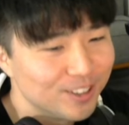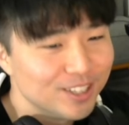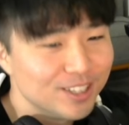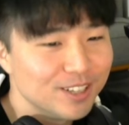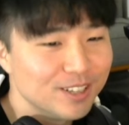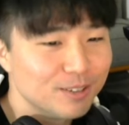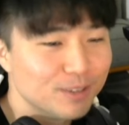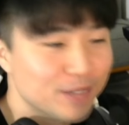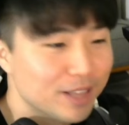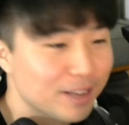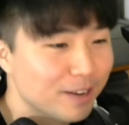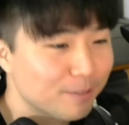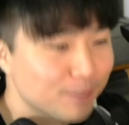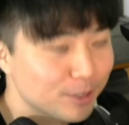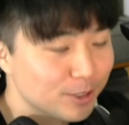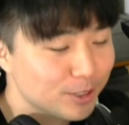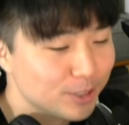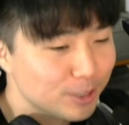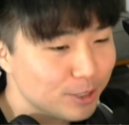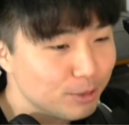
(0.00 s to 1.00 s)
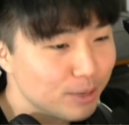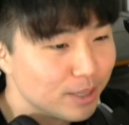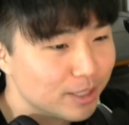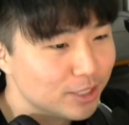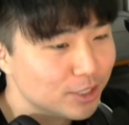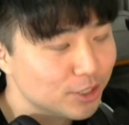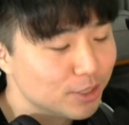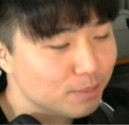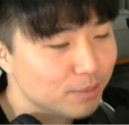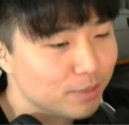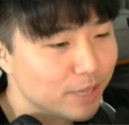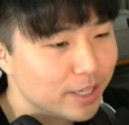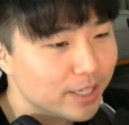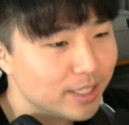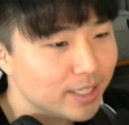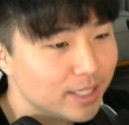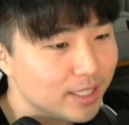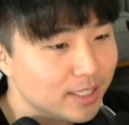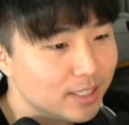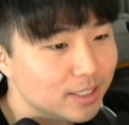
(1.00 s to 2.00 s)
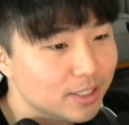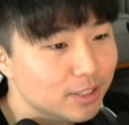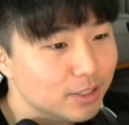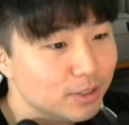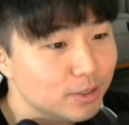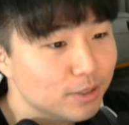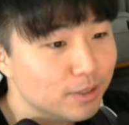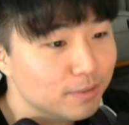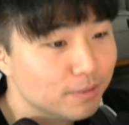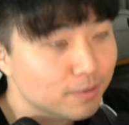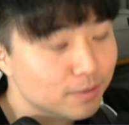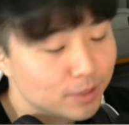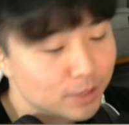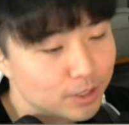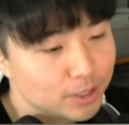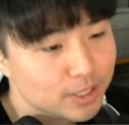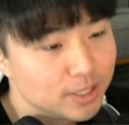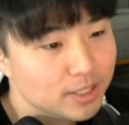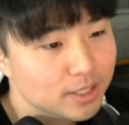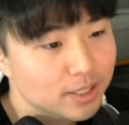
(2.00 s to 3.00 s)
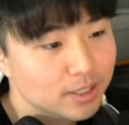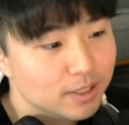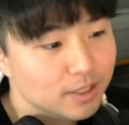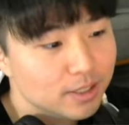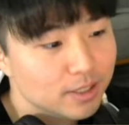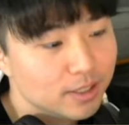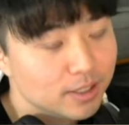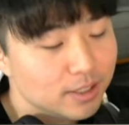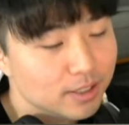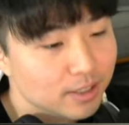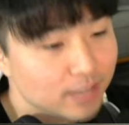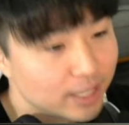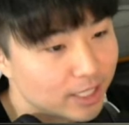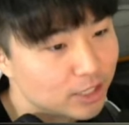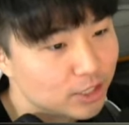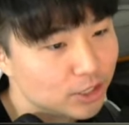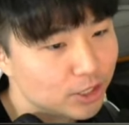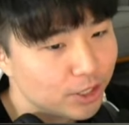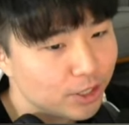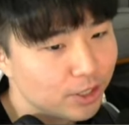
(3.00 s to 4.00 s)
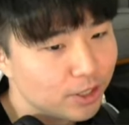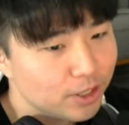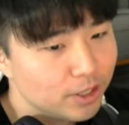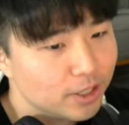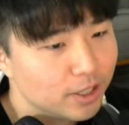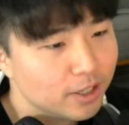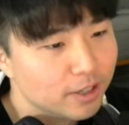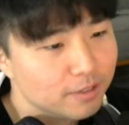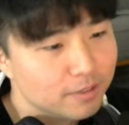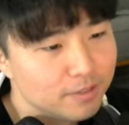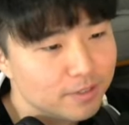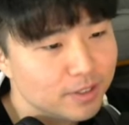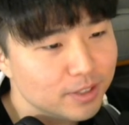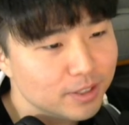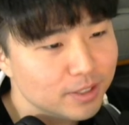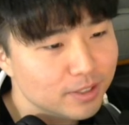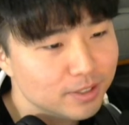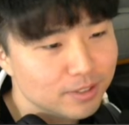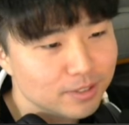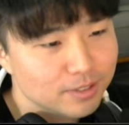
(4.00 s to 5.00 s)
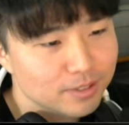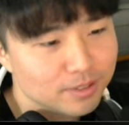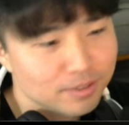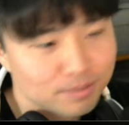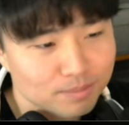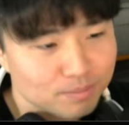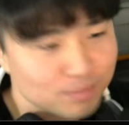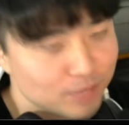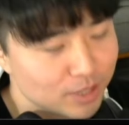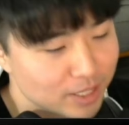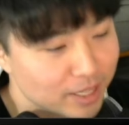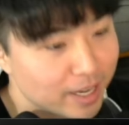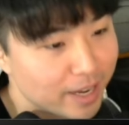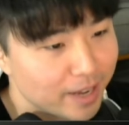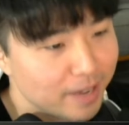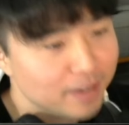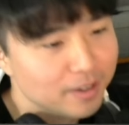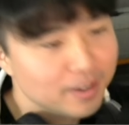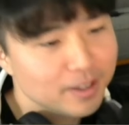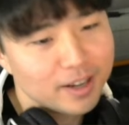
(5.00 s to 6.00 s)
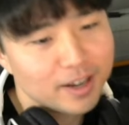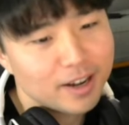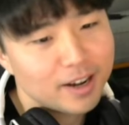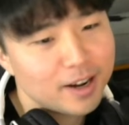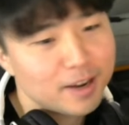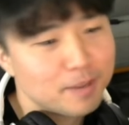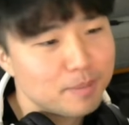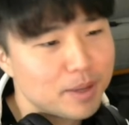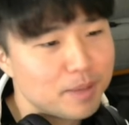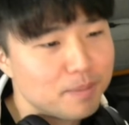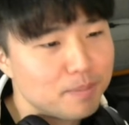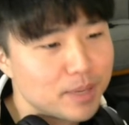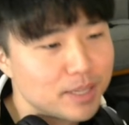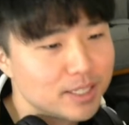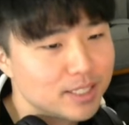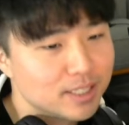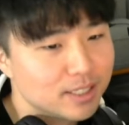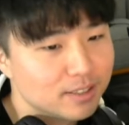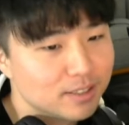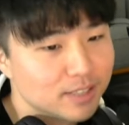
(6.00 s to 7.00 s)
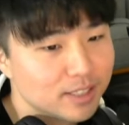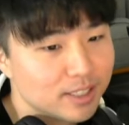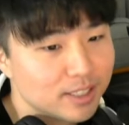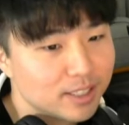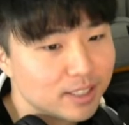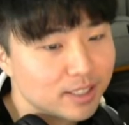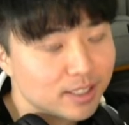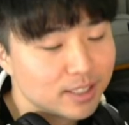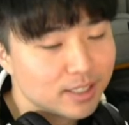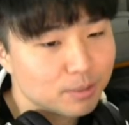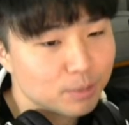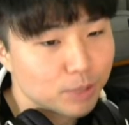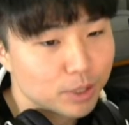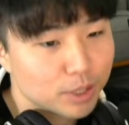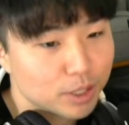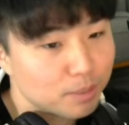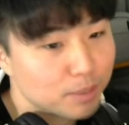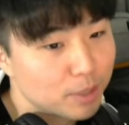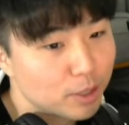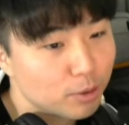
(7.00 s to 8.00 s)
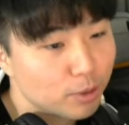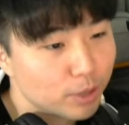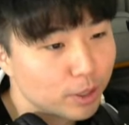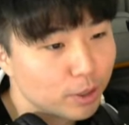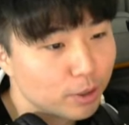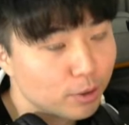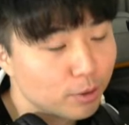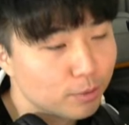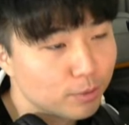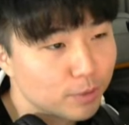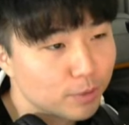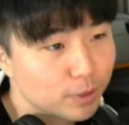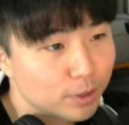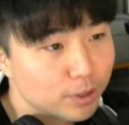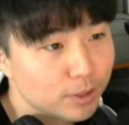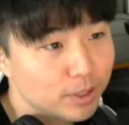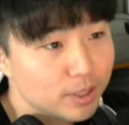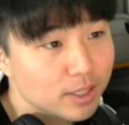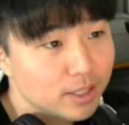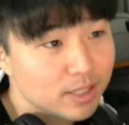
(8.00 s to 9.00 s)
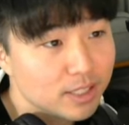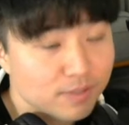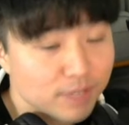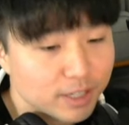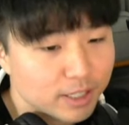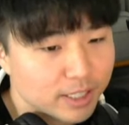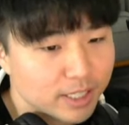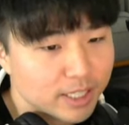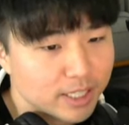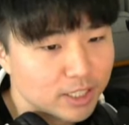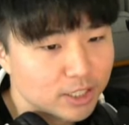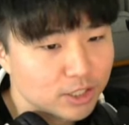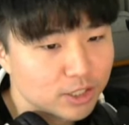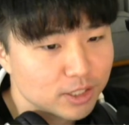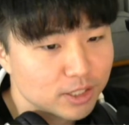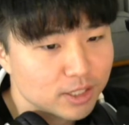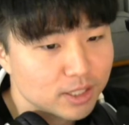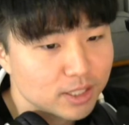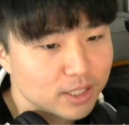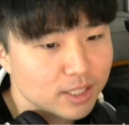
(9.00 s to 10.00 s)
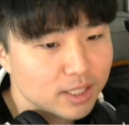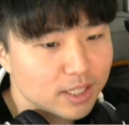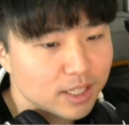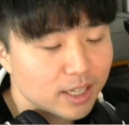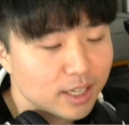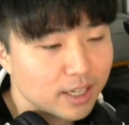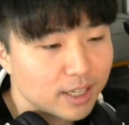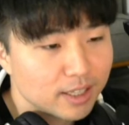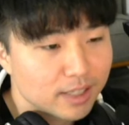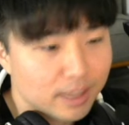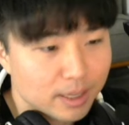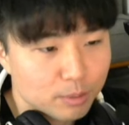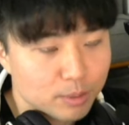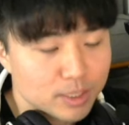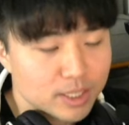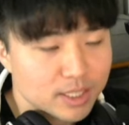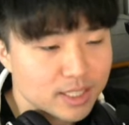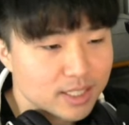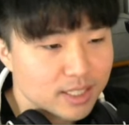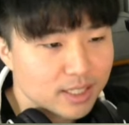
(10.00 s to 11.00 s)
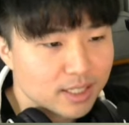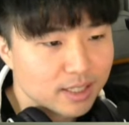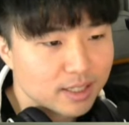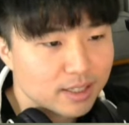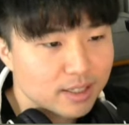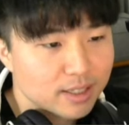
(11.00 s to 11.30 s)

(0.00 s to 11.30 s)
without further ado, I'm going to jump right into the first lecture of today. And basically, we're going to be going over this variation that we see